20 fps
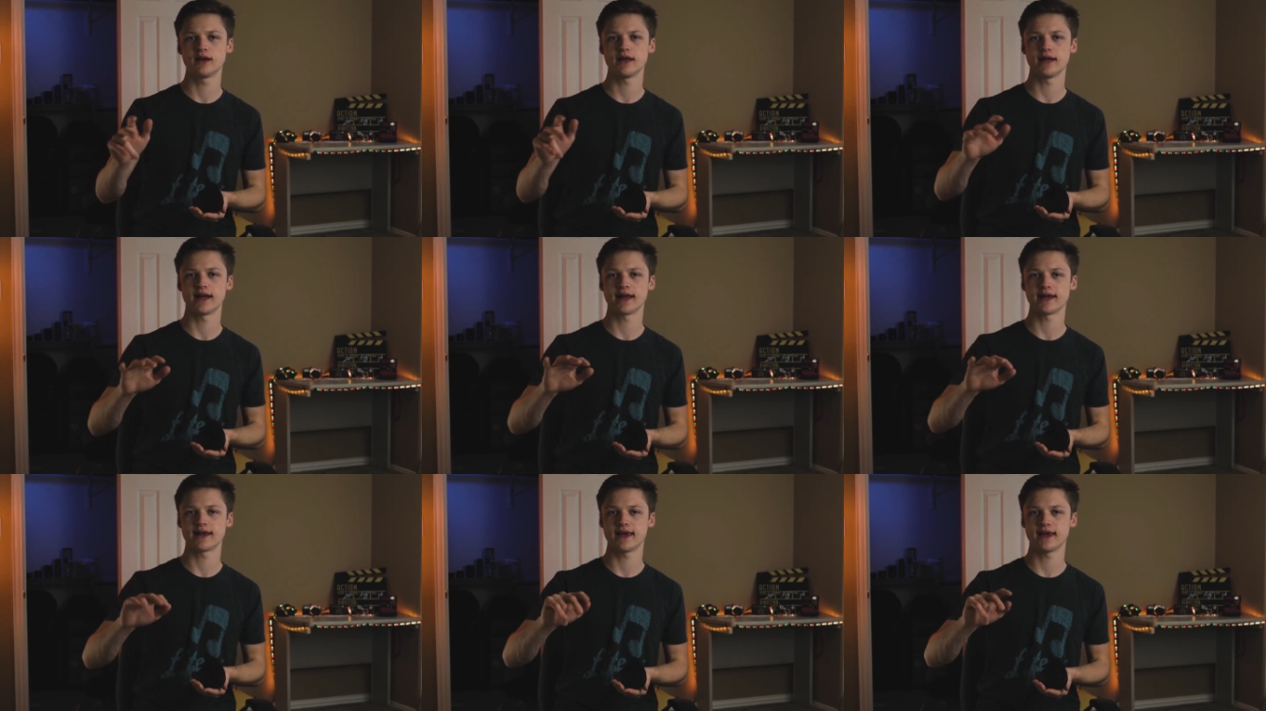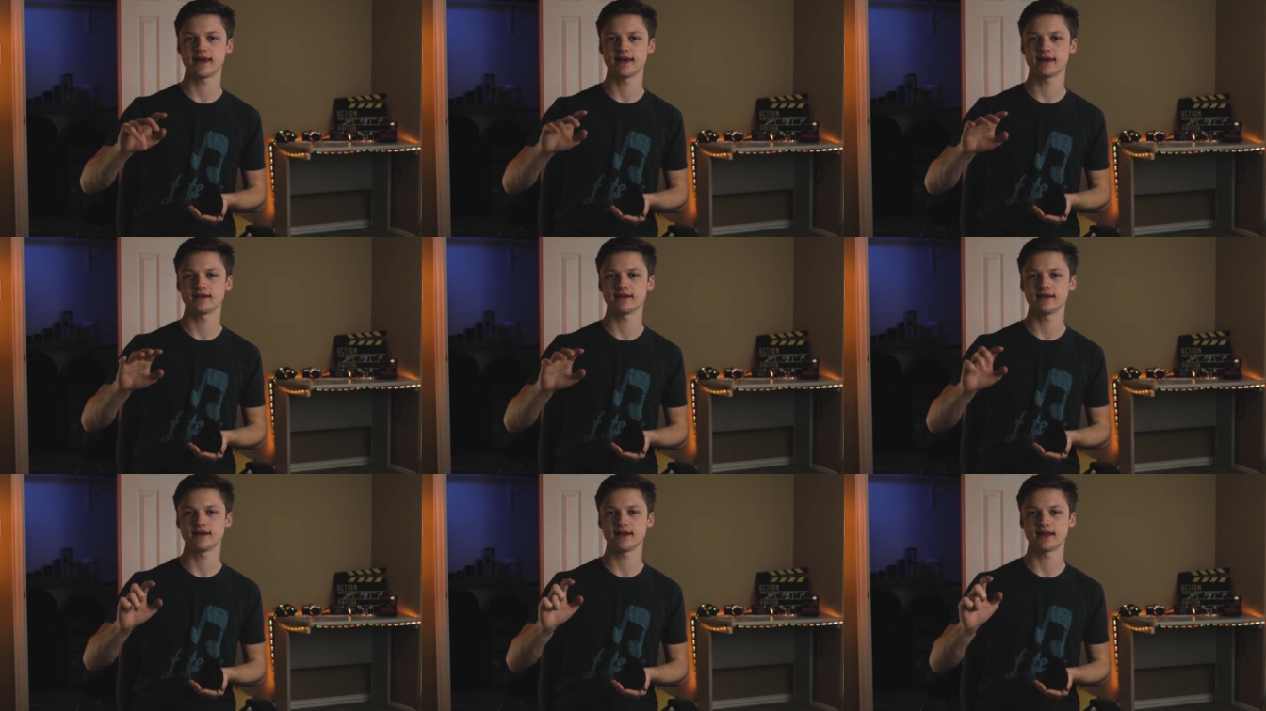and I
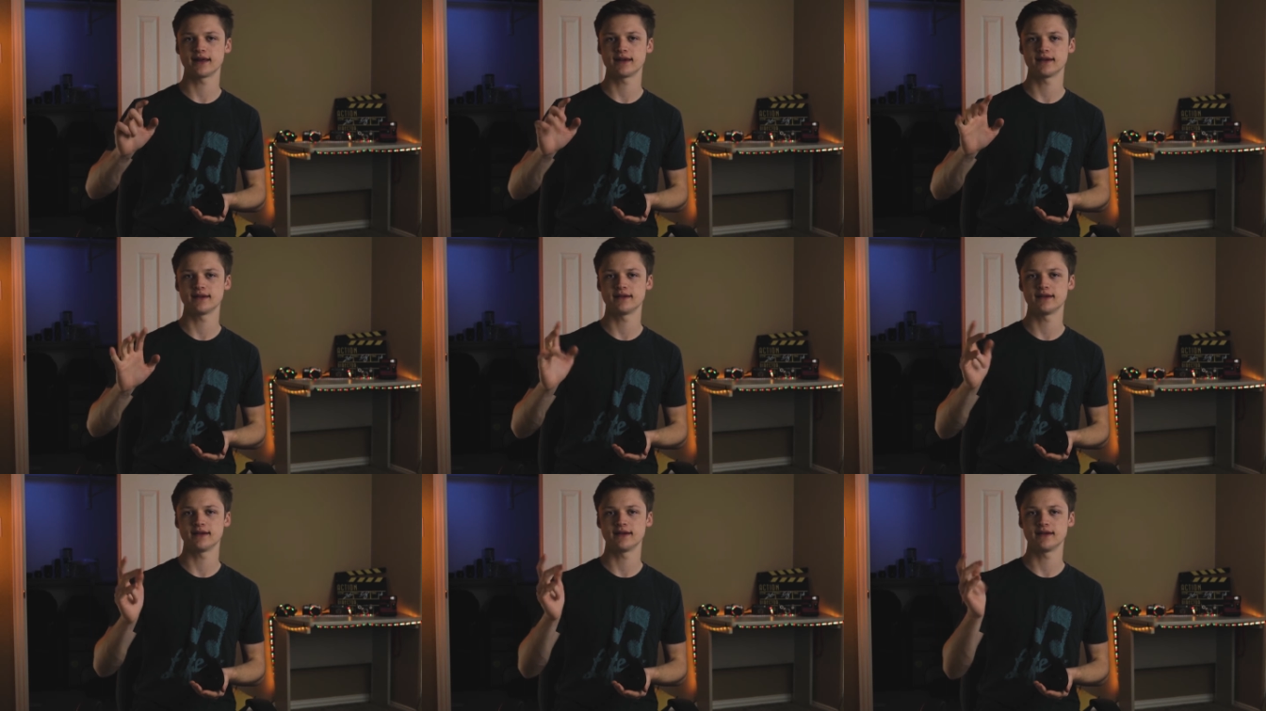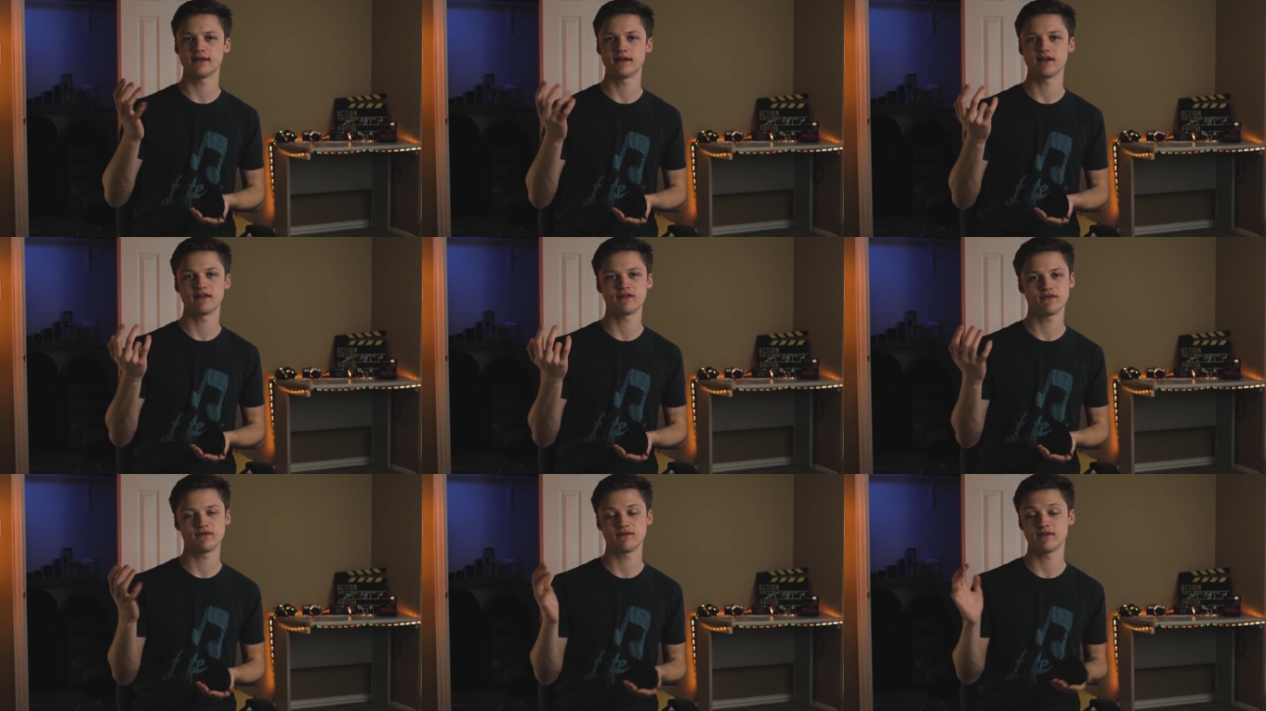can't, it, like, it, it,
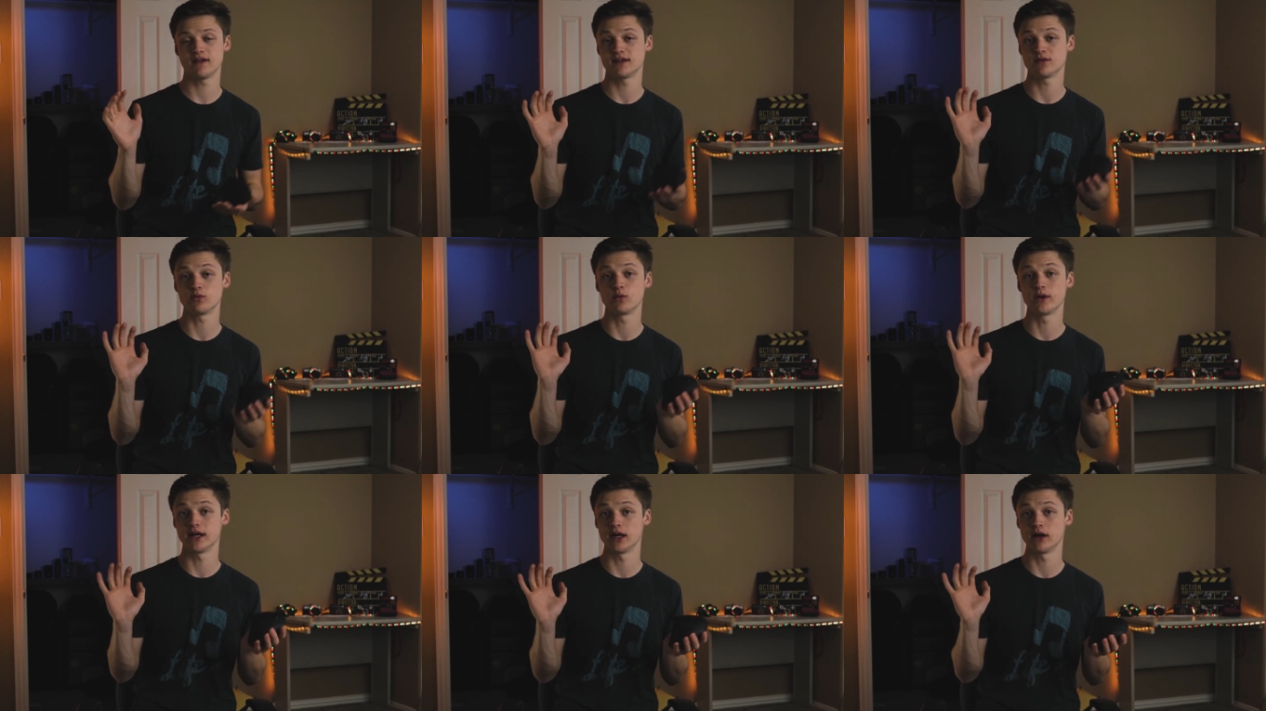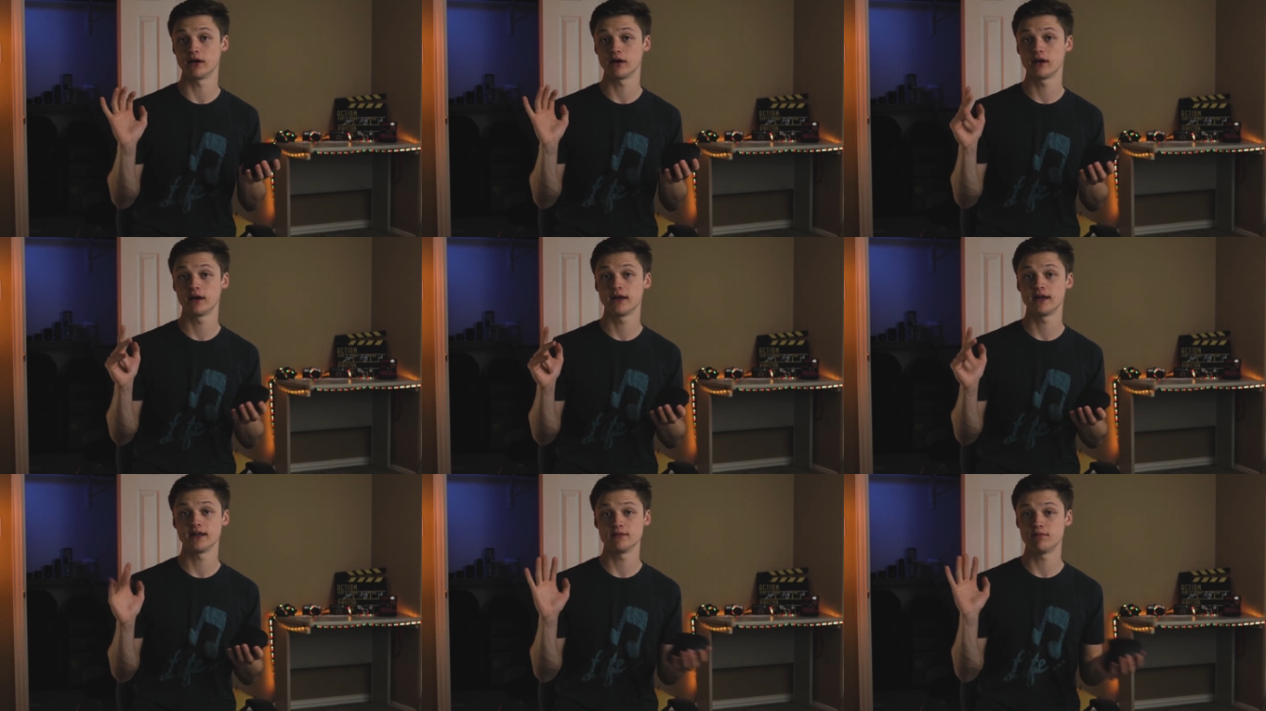it, it's weird,
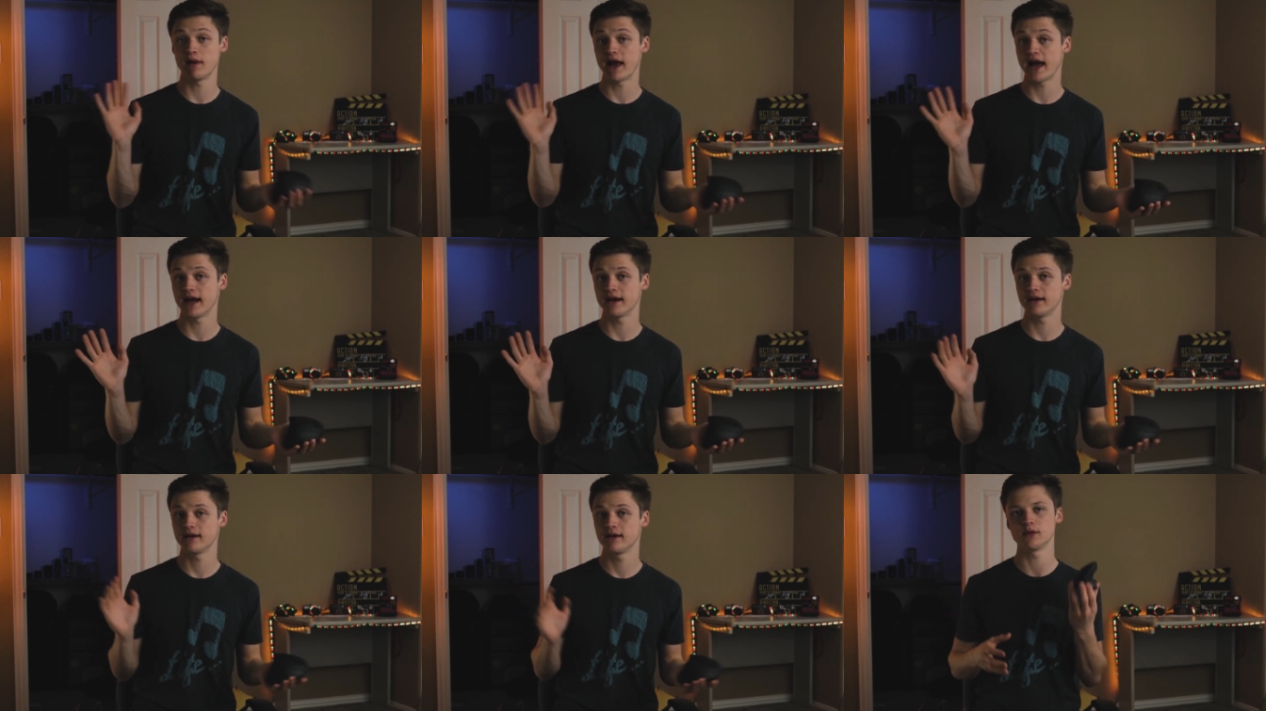it's bad.